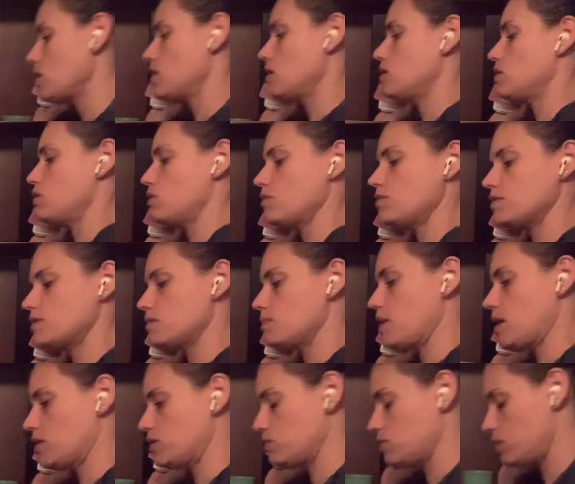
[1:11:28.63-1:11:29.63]
you're nervous
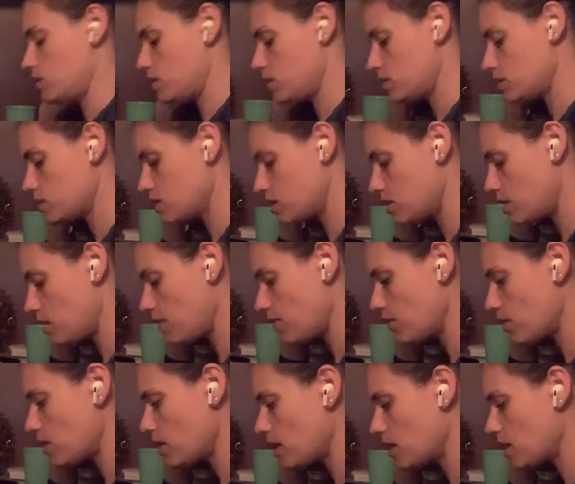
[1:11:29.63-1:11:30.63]
about doing this. And I
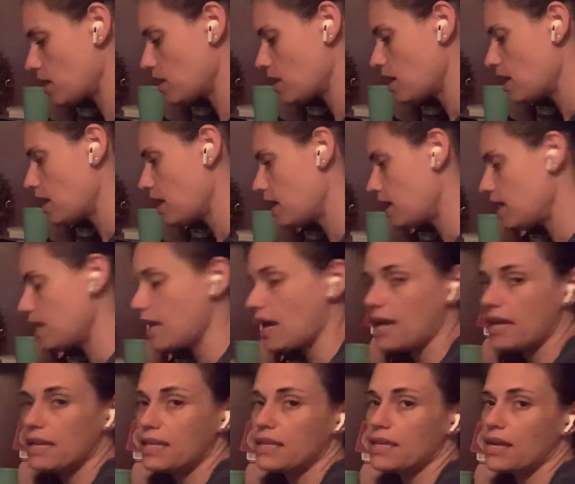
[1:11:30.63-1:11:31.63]
feel like a
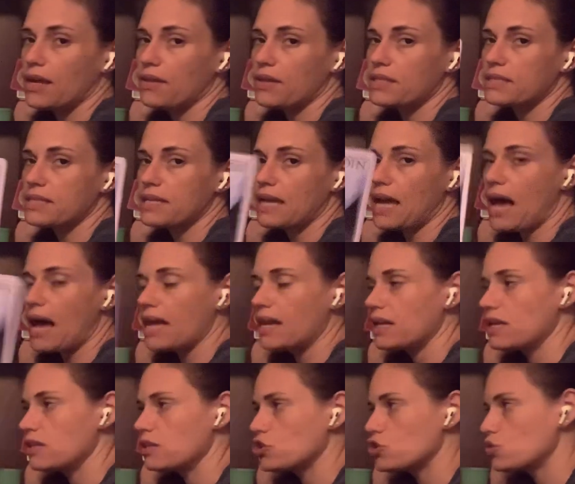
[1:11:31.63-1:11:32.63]
nightingale, that's like
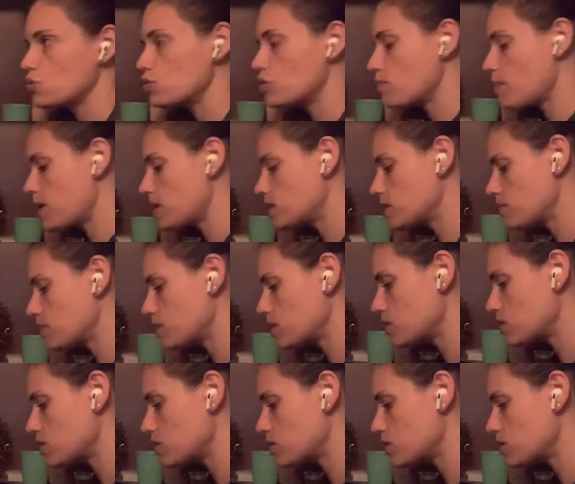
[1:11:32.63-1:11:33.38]
hiding the truth about something.